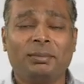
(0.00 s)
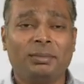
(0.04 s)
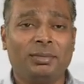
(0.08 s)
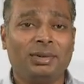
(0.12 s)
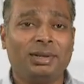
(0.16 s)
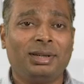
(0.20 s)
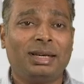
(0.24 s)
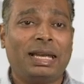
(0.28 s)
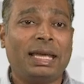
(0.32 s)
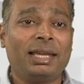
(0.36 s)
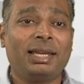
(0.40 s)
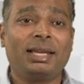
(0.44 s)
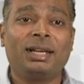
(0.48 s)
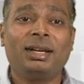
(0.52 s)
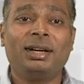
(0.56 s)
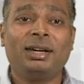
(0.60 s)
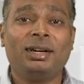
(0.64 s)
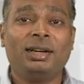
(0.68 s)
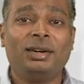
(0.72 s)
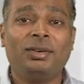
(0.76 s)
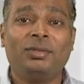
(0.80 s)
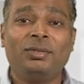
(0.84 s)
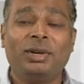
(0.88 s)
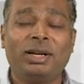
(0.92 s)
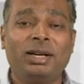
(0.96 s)
Like
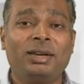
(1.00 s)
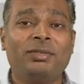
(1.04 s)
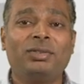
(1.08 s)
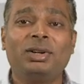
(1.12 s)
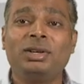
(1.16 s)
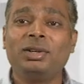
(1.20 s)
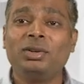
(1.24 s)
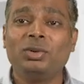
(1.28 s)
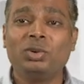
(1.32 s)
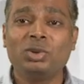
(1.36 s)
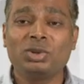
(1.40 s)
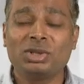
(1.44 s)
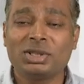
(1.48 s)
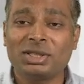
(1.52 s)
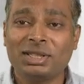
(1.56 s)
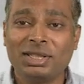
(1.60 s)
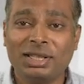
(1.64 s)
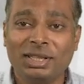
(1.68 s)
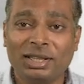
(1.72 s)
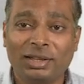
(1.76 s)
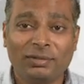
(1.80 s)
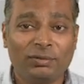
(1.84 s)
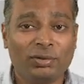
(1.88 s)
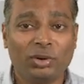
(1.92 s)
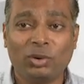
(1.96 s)
whenever you
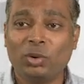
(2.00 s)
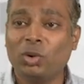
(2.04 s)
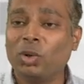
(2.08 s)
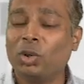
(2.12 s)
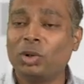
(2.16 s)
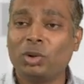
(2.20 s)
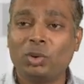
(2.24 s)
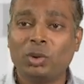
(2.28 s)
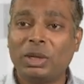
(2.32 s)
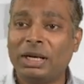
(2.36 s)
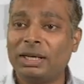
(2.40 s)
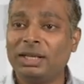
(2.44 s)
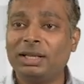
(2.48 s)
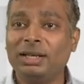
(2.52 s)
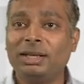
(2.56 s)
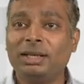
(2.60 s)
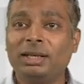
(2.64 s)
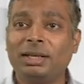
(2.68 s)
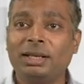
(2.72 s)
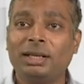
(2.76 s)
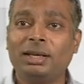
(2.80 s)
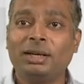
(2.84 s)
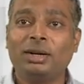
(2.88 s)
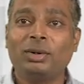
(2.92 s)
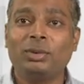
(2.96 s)
see, if you go to any
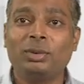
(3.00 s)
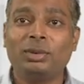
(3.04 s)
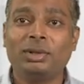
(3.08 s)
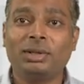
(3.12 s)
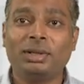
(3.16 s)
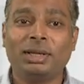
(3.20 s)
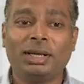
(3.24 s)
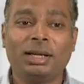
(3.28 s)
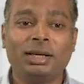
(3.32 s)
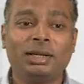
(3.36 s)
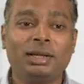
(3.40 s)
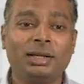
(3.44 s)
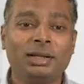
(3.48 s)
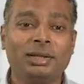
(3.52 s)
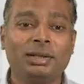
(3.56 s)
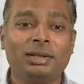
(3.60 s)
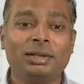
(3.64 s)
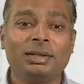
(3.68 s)
retail outlet,